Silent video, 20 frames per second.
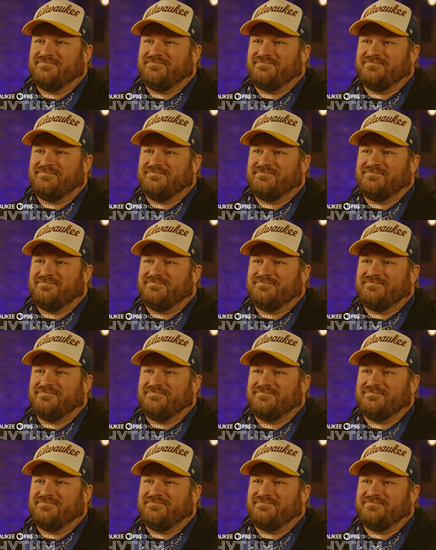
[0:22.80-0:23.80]

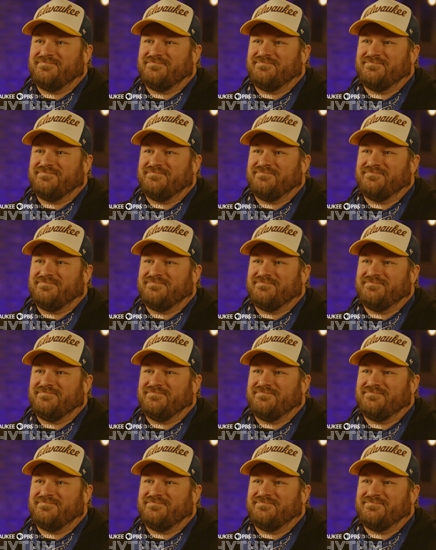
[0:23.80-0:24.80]

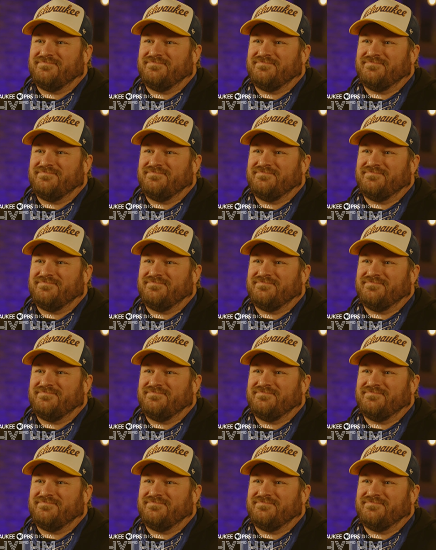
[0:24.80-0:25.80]

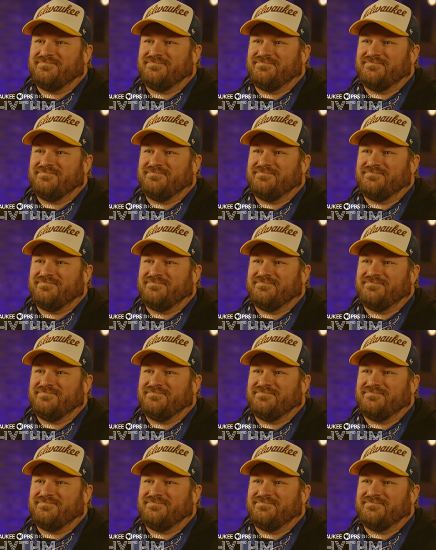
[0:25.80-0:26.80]

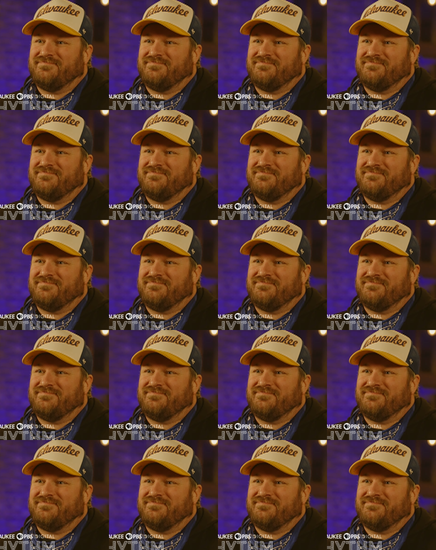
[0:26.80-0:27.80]

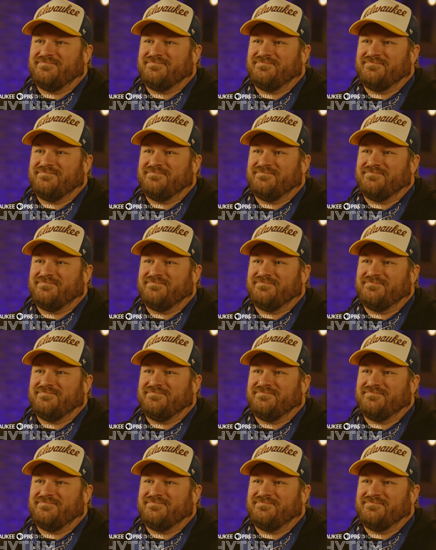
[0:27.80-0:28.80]

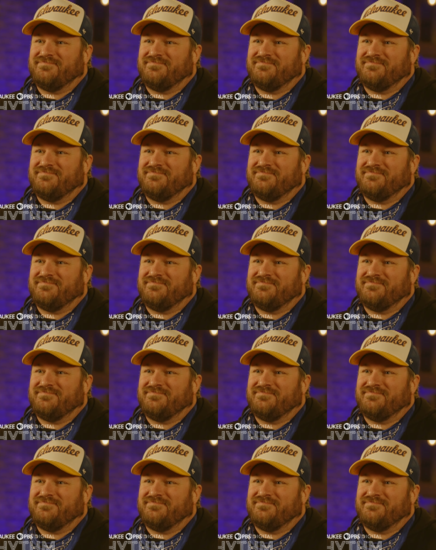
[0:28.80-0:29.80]

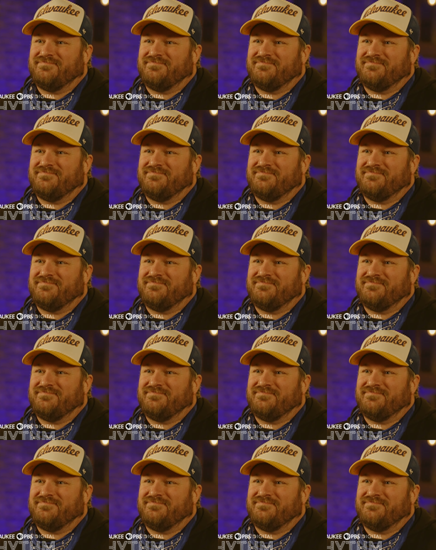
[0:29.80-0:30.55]
The face doesn't move, so there is nothing to read.